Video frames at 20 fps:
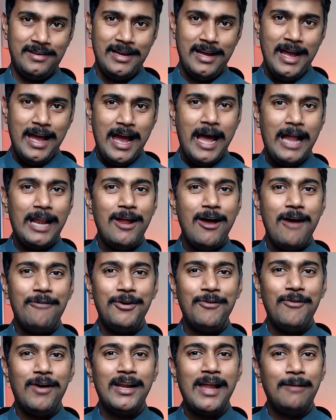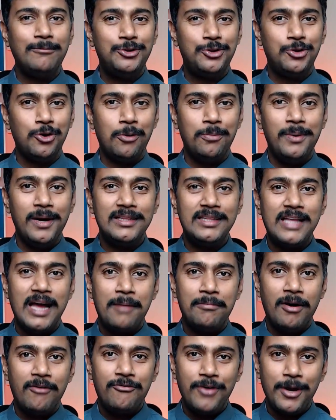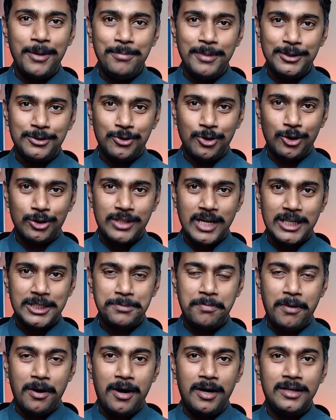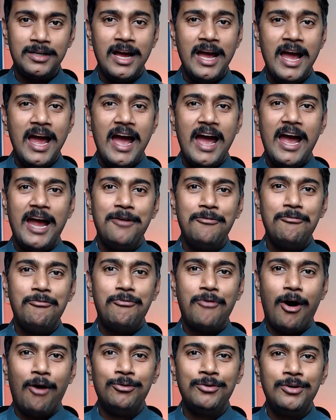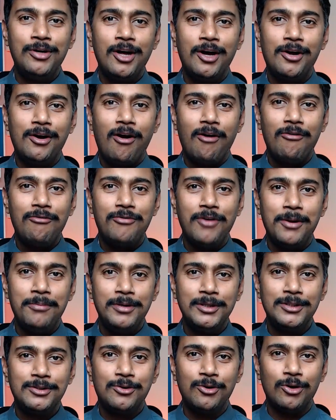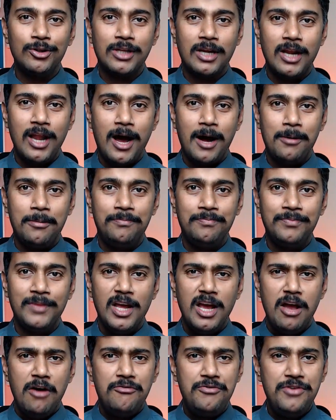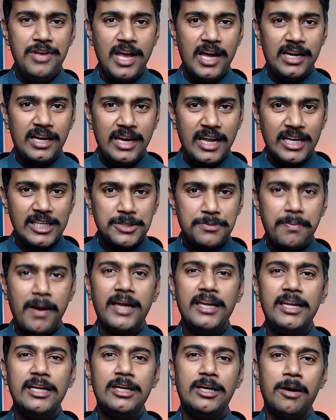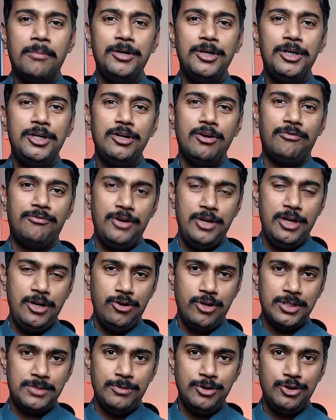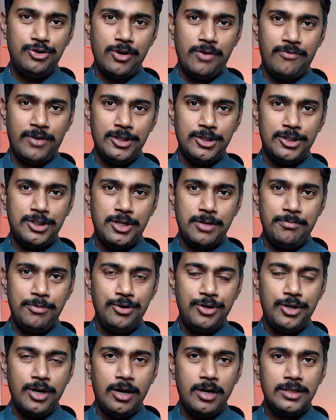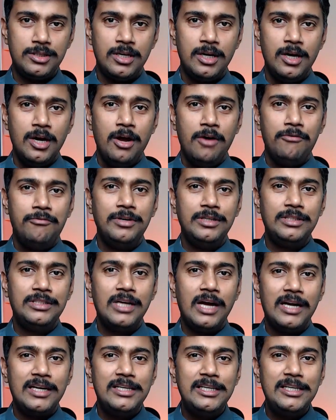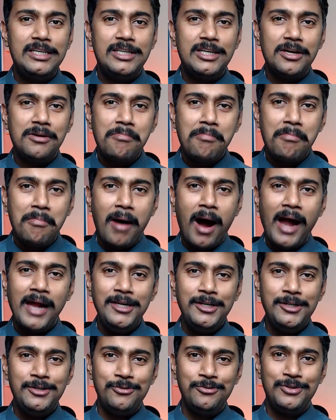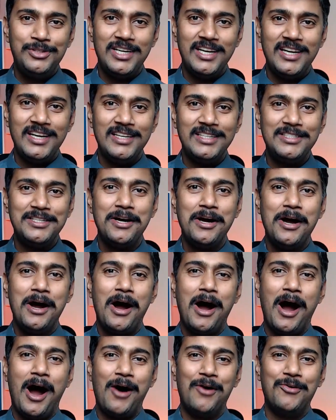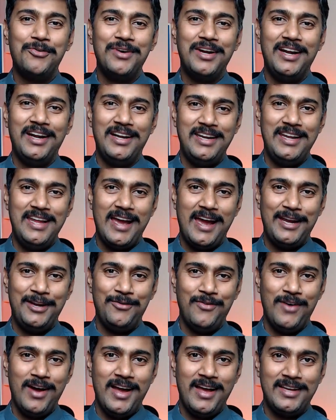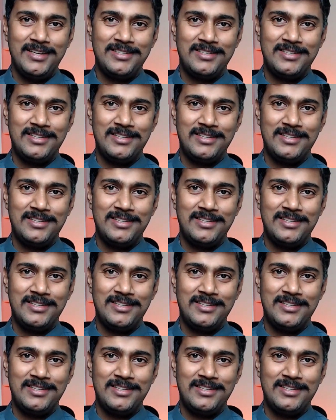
Hello everyone, I'm Shobhit. I'm a FinBiz growth expert and founder of FinBiz Growth Club. We are an aspiring community of NewAge mutual fund distributors which are determined to change how India invests.